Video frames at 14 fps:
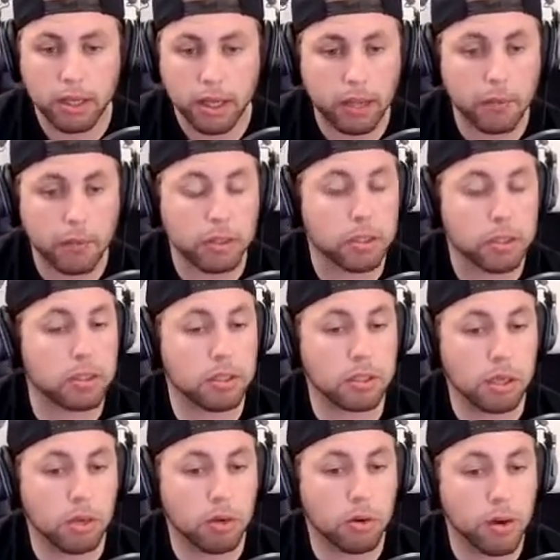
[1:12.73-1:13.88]
It was
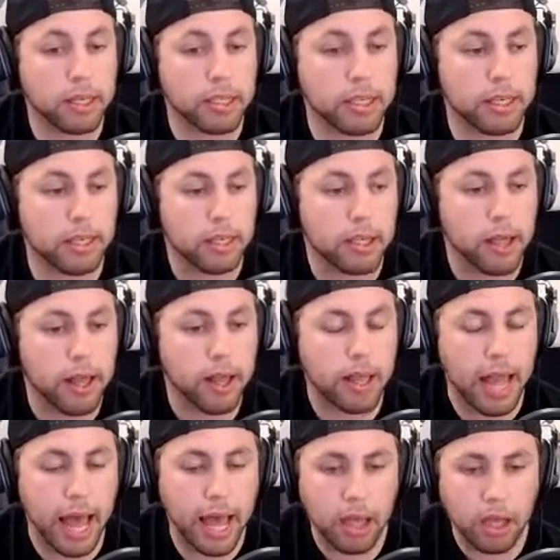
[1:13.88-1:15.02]
so crazy
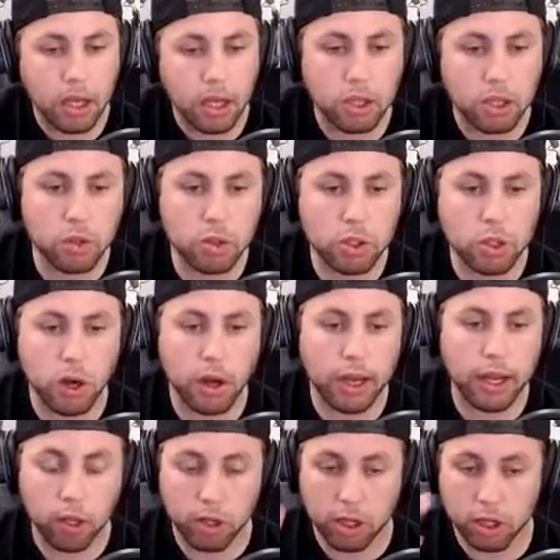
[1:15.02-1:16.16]
that you saw
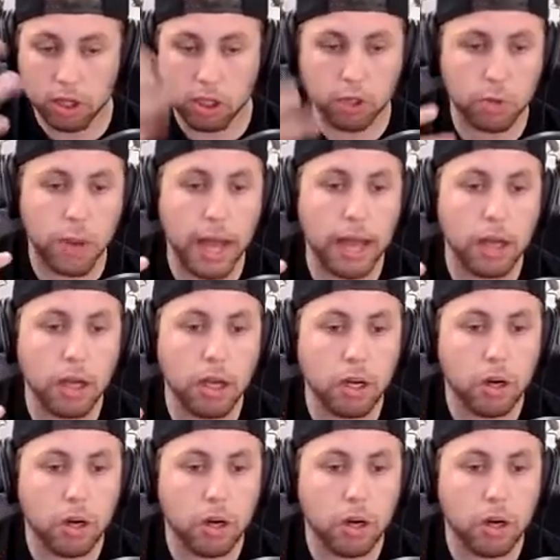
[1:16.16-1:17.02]
either the sweat